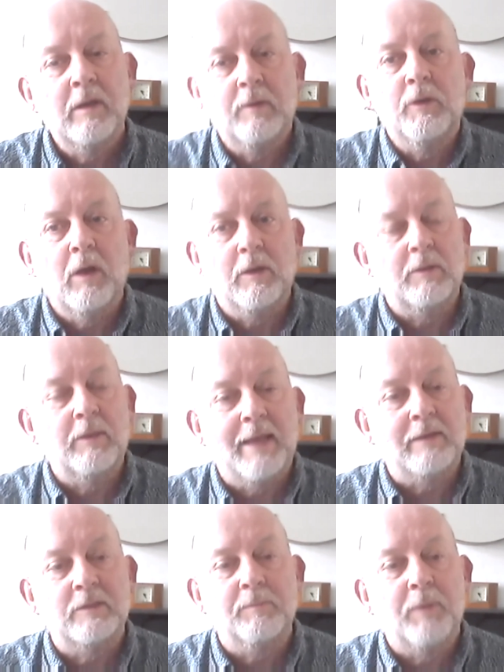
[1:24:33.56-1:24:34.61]
And you got
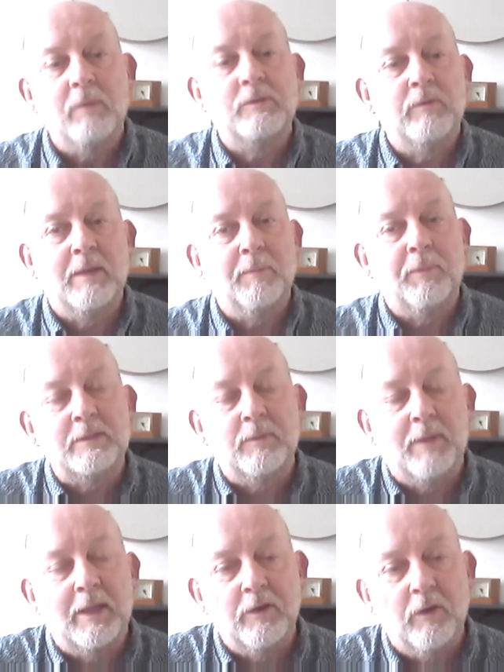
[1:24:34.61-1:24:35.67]
1,000. I was really impressed
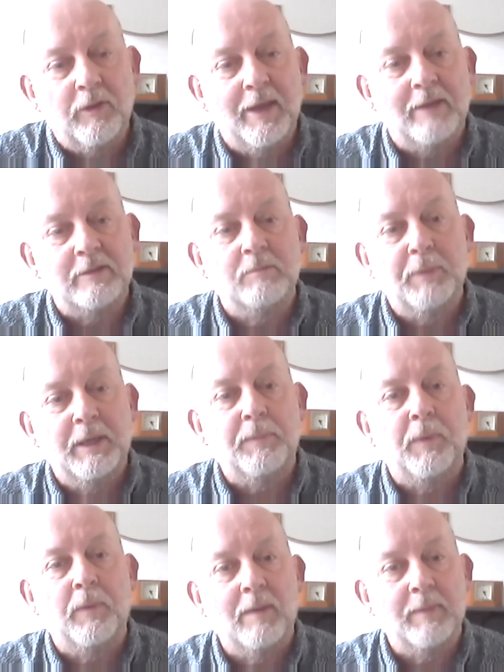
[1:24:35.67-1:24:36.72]
with that. You got 1,000
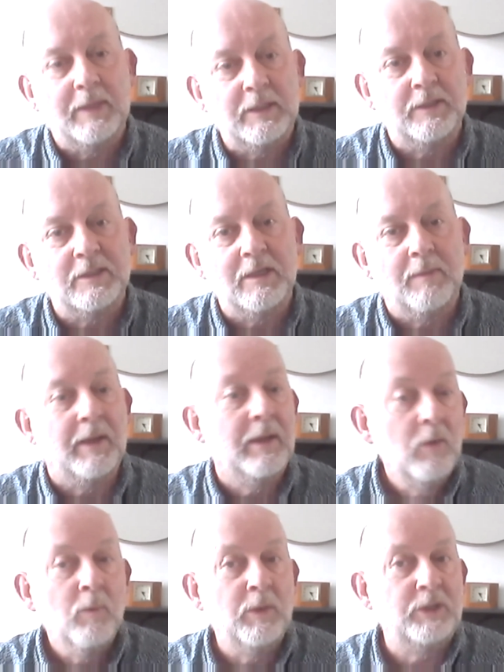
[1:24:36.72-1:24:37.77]
people coming to the summit,
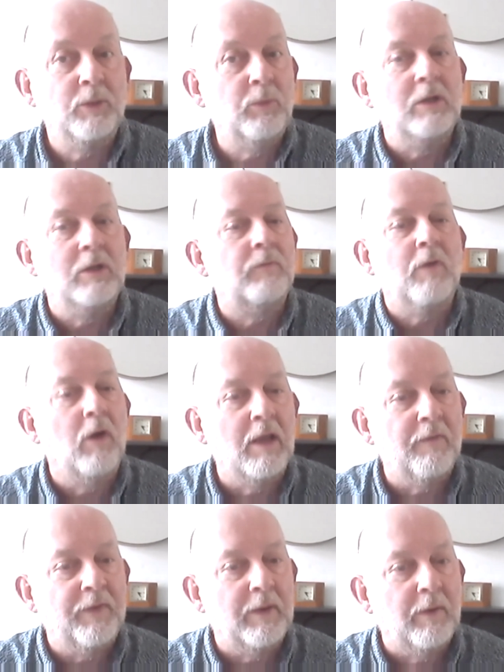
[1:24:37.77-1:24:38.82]
which you wouldn't have got
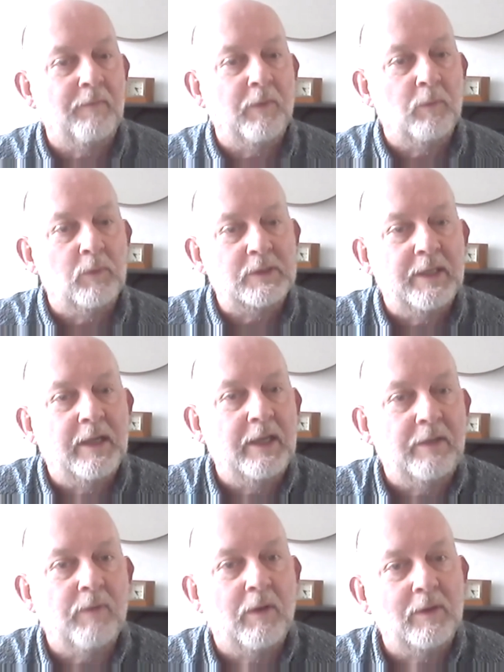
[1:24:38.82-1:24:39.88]
if it was in a
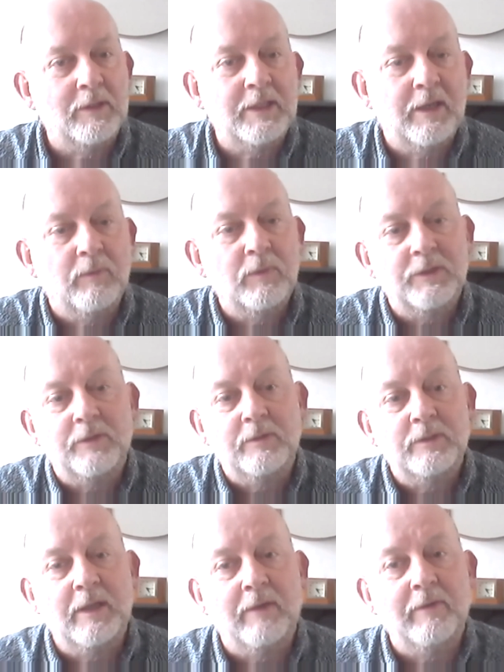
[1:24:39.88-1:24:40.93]
Heathrow hotel, would you,
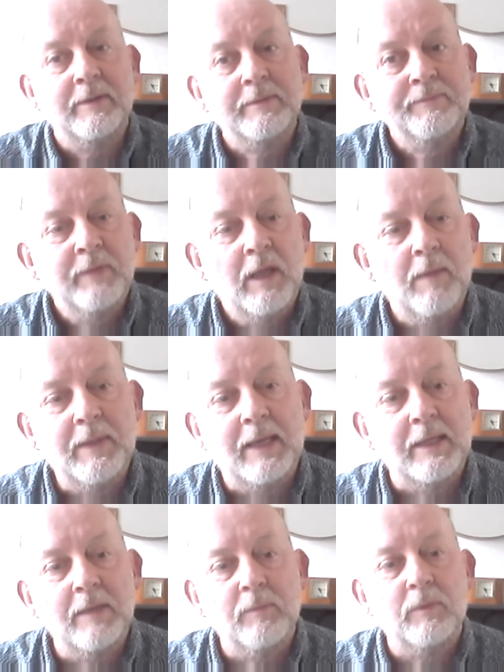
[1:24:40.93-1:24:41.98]
Garry? I mean,
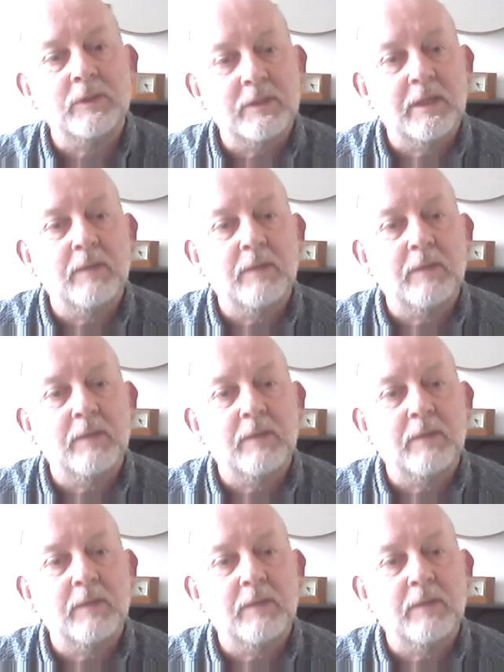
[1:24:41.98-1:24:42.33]
that it was.